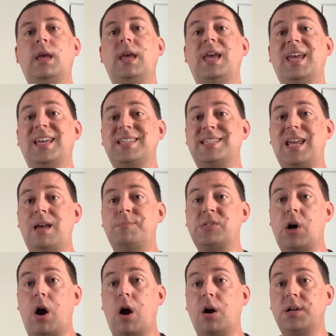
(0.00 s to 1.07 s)
Exams
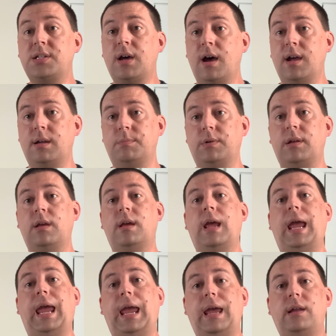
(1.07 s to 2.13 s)
are timed,
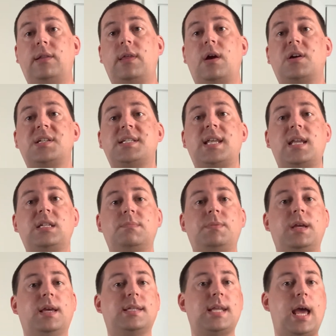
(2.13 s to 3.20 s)
and they are set to be
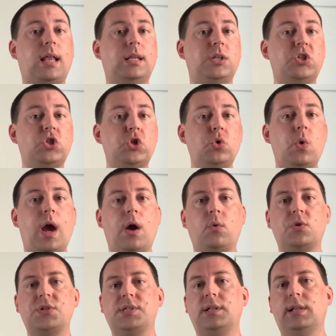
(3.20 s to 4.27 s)
exactly 2
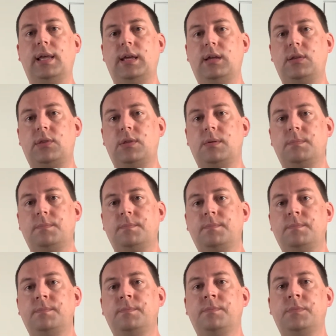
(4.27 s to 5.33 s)
hours in length.
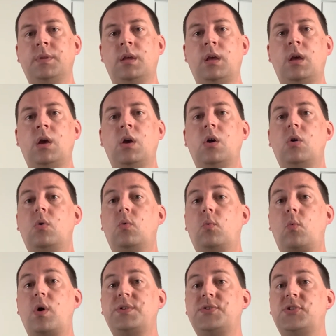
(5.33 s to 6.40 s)

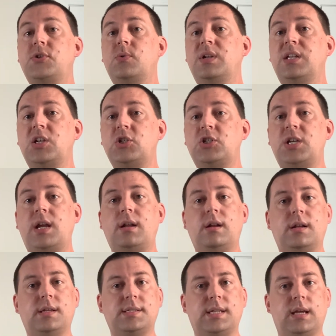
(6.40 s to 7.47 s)
Once you initiate an
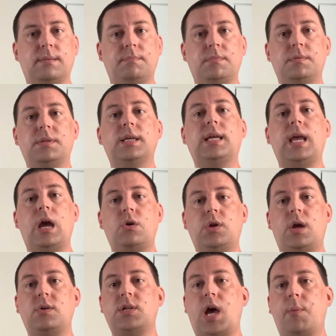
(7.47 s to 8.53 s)
exam, the
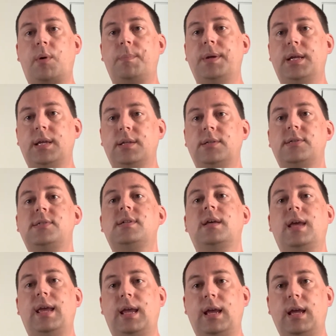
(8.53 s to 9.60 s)
countdown timer begins,
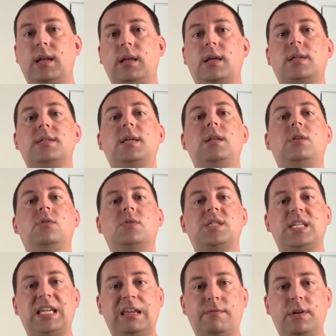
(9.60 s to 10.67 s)
and it continues
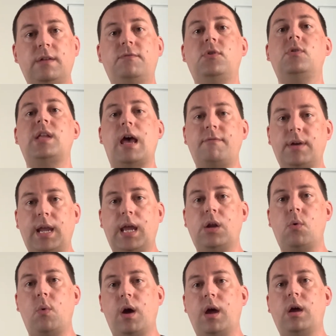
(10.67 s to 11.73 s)
even if you navigate
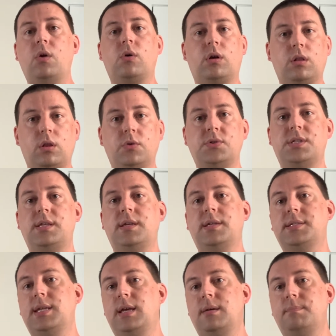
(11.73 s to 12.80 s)
away or close the
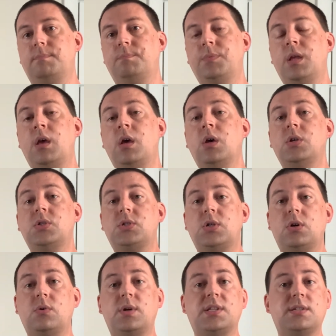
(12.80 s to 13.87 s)
exam.
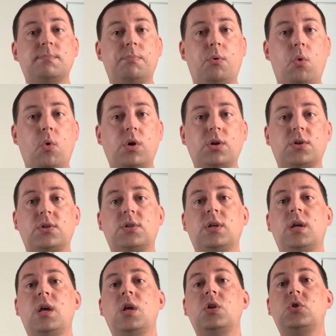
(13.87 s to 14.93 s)
So it's important
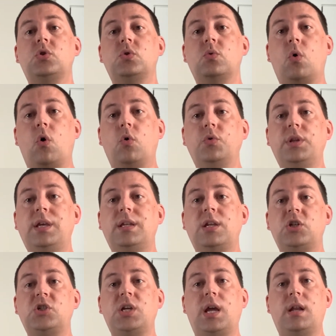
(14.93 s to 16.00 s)
to only
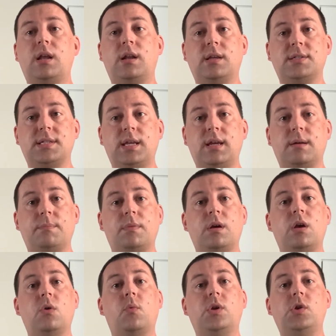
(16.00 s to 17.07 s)
initiate an exam
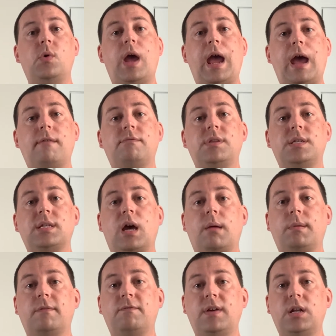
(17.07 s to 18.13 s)
when you have the time
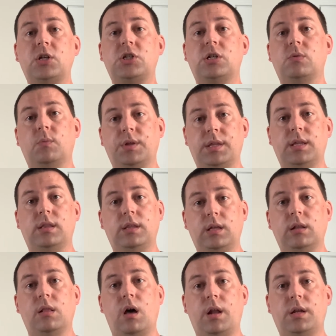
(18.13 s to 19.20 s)
to finish it within the
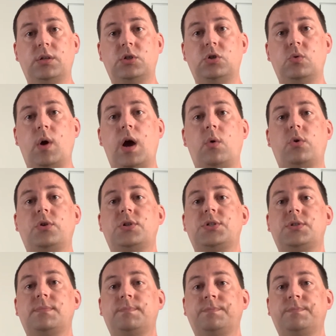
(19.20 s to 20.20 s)
allotted 2 hours.